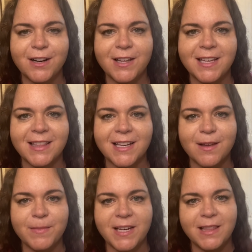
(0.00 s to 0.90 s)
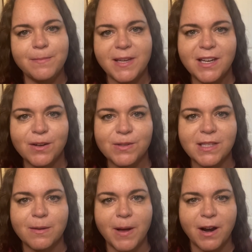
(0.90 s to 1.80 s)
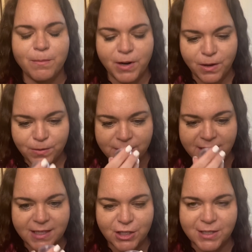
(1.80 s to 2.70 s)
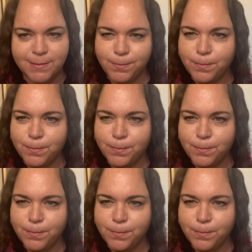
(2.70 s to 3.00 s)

I think, that come in the mid notes and the bottom notes that just